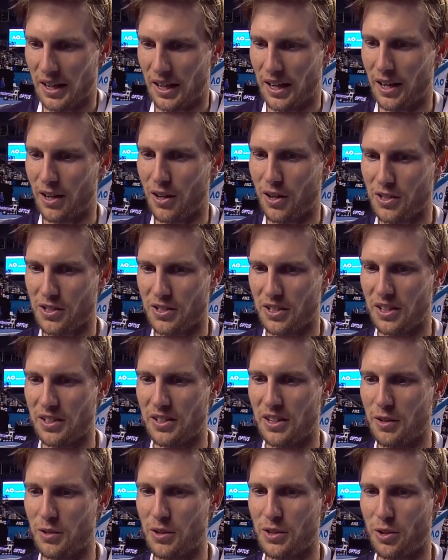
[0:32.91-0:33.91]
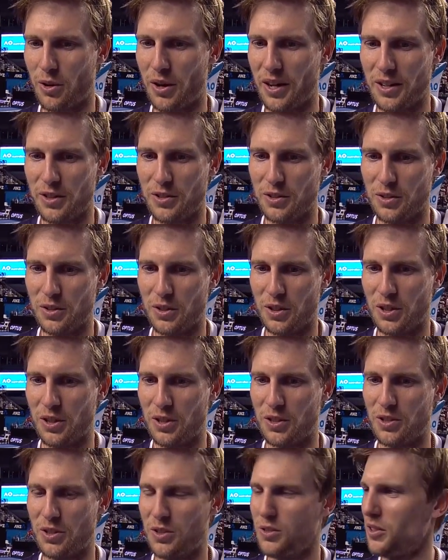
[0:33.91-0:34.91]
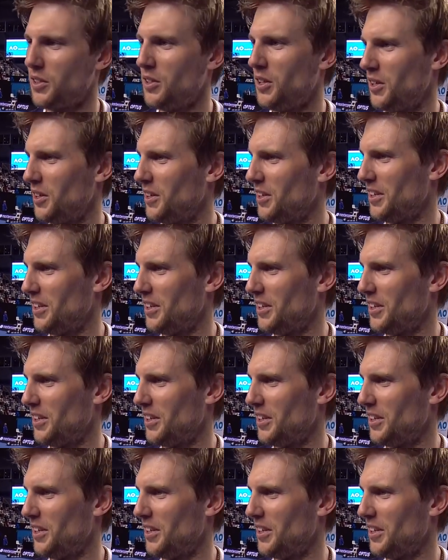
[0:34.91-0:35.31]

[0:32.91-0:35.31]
I lost and I will try to do